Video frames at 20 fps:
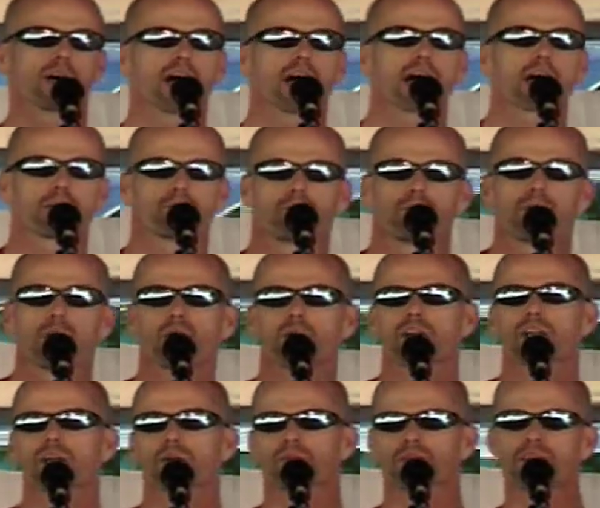I
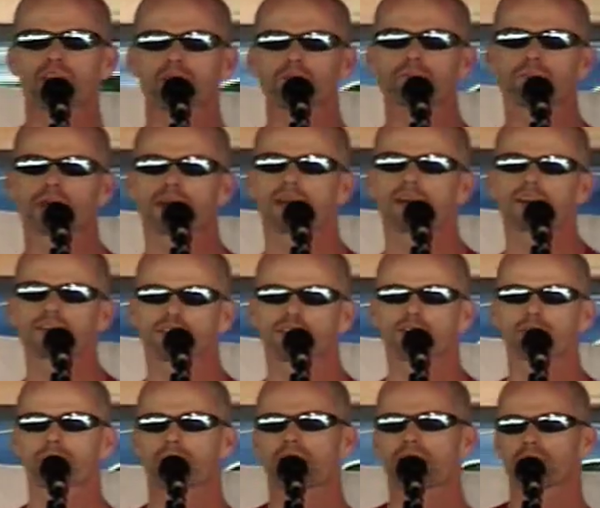loaded up them bales
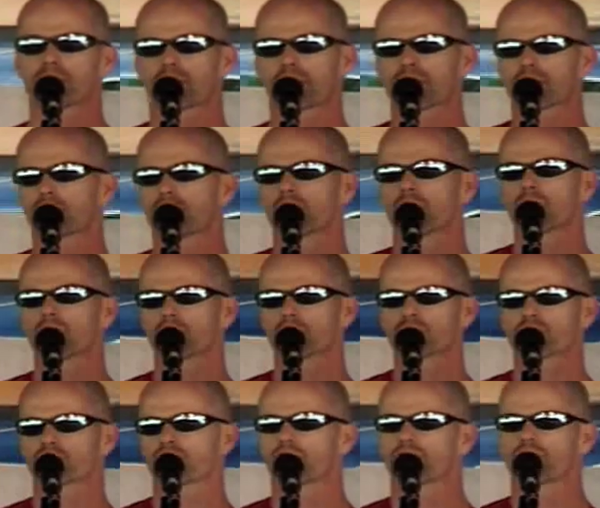in my
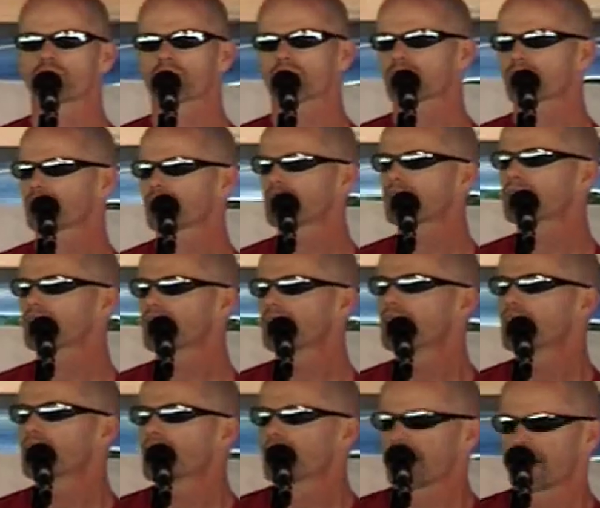pick-em-up truck,
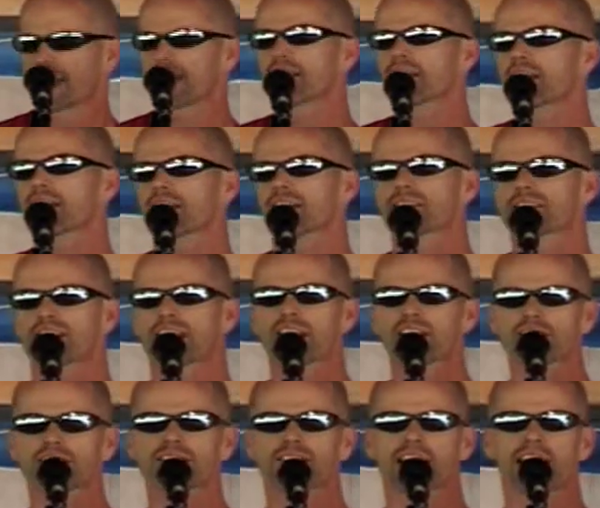headed
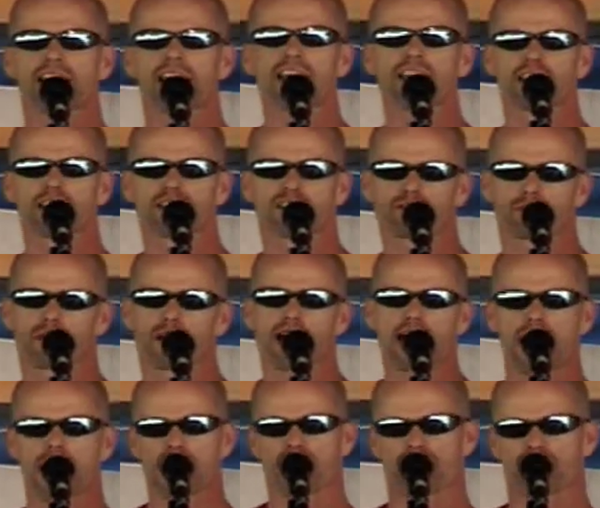down to Dallas
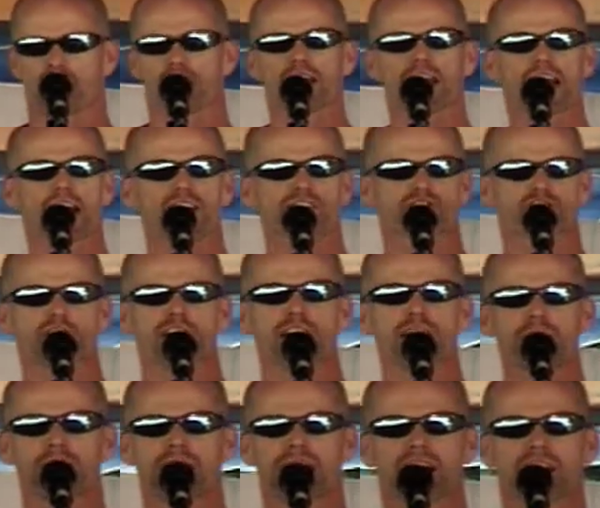where I thought I'd
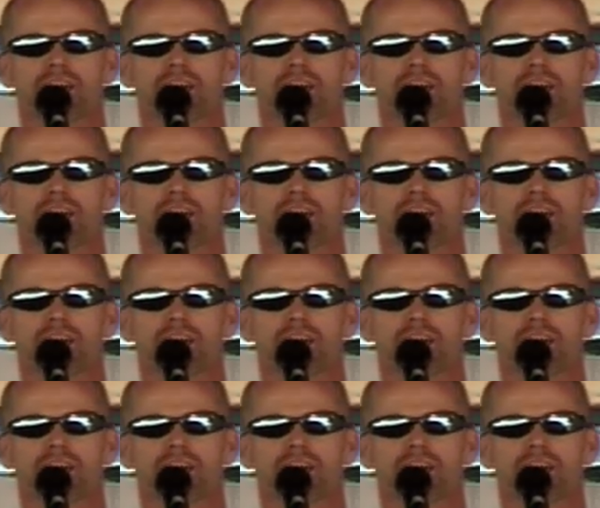try my